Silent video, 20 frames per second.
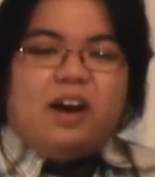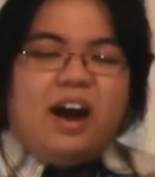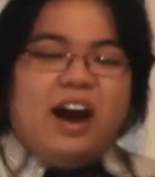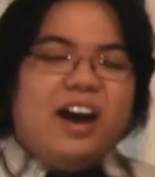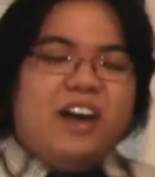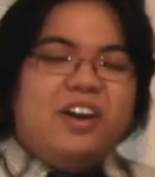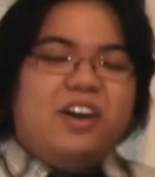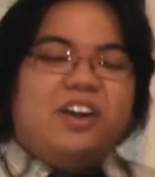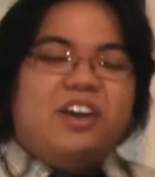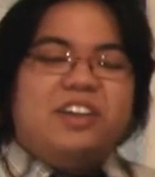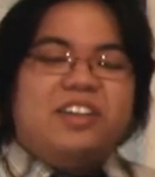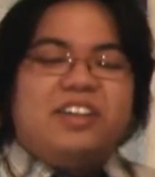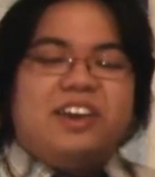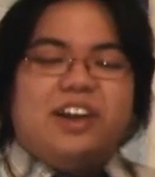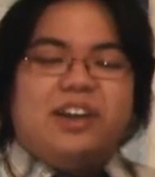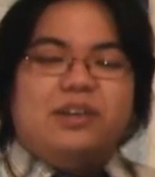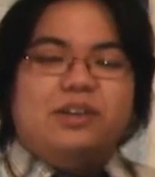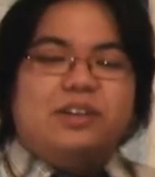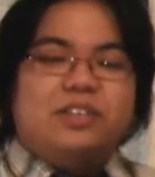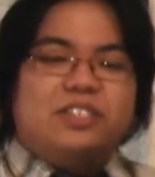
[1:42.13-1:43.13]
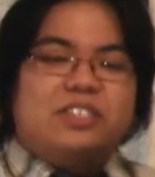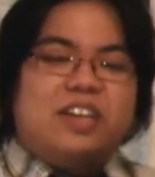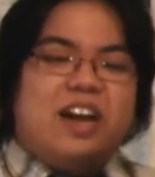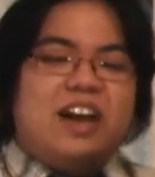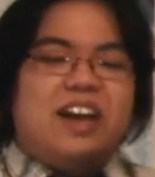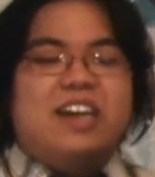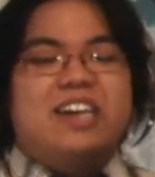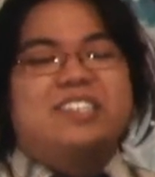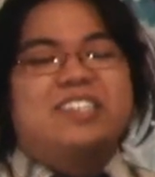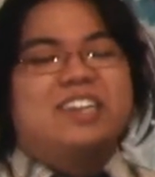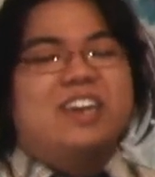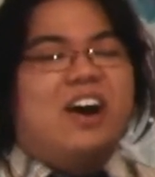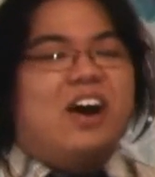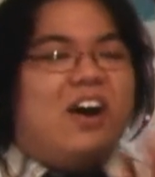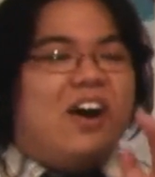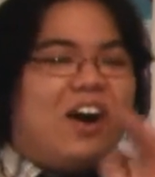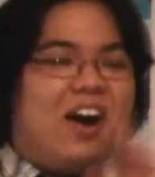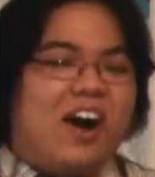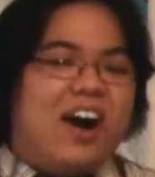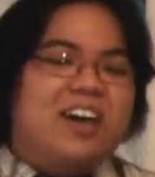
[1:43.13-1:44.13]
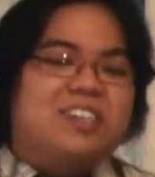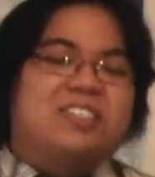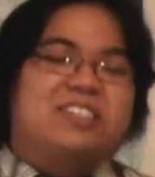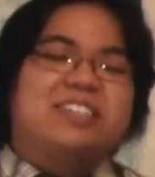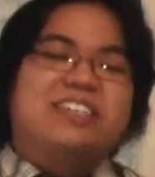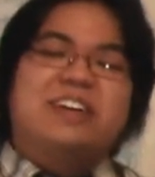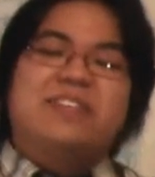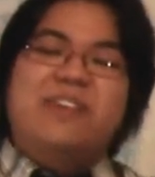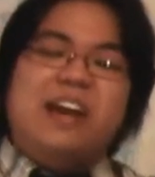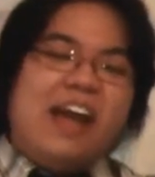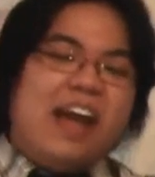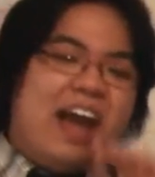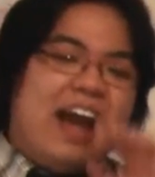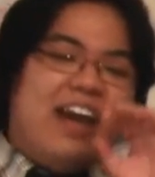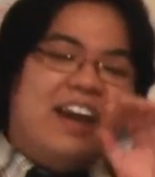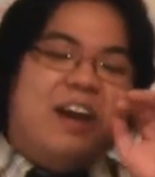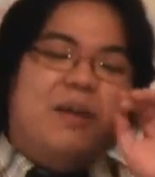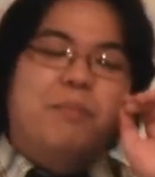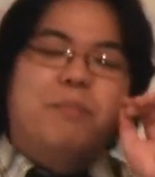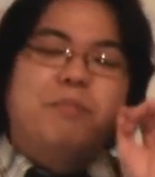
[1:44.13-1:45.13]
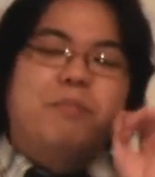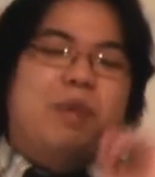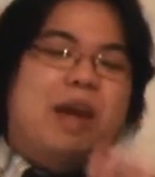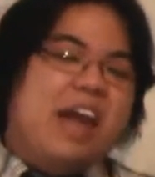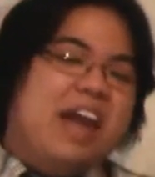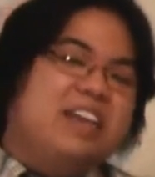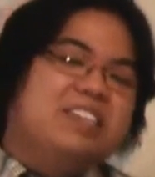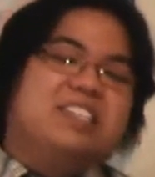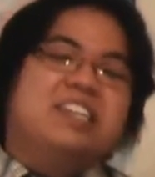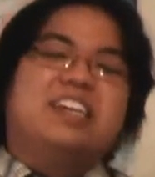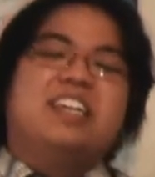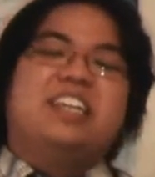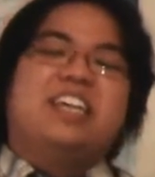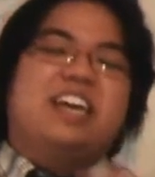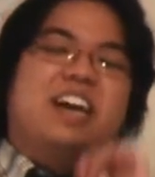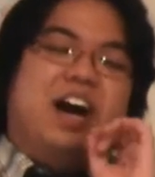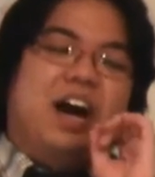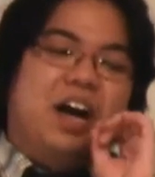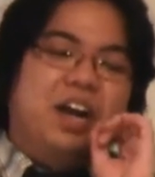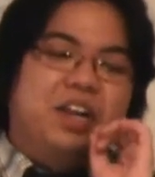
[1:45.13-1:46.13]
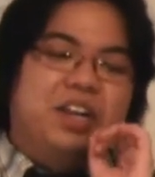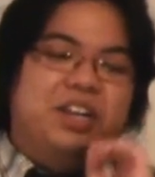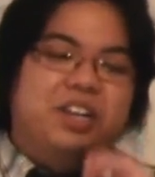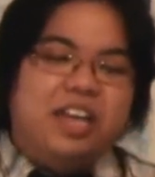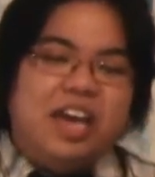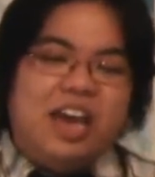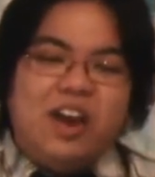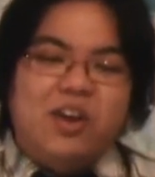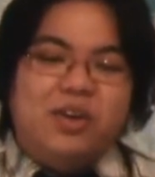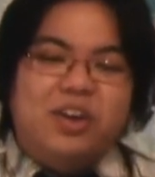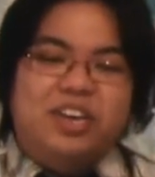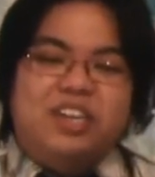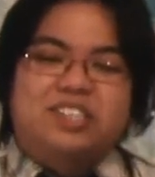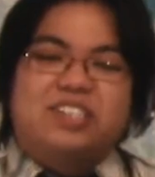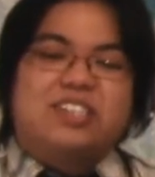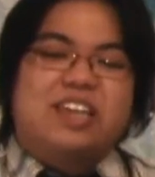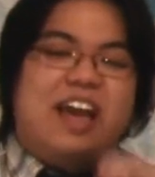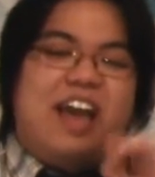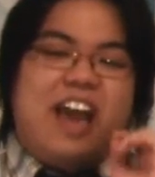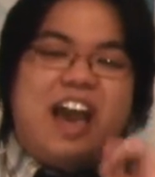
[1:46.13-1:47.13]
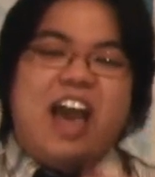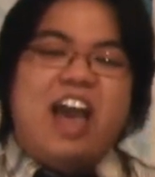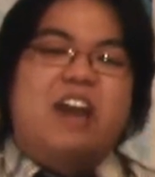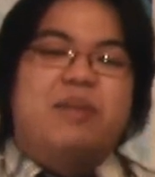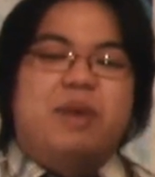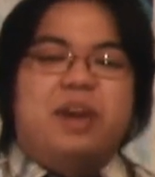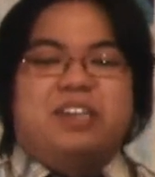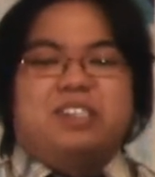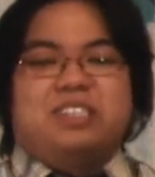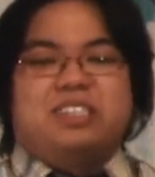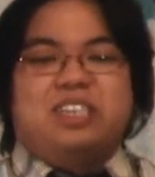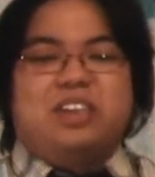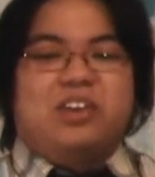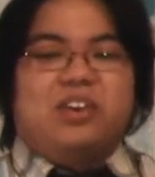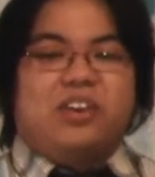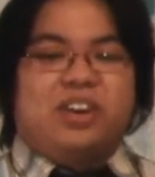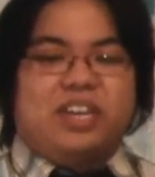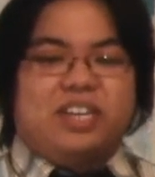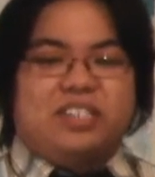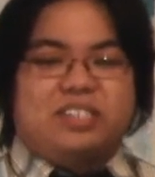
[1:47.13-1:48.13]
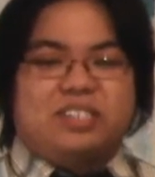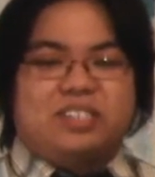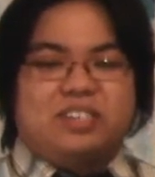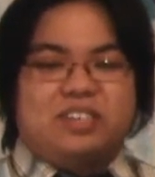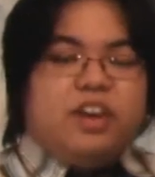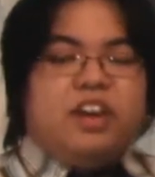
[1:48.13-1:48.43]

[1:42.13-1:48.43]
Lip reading: Haiyore Nyaruko-san is an awesome and amazingly hilarious anime series.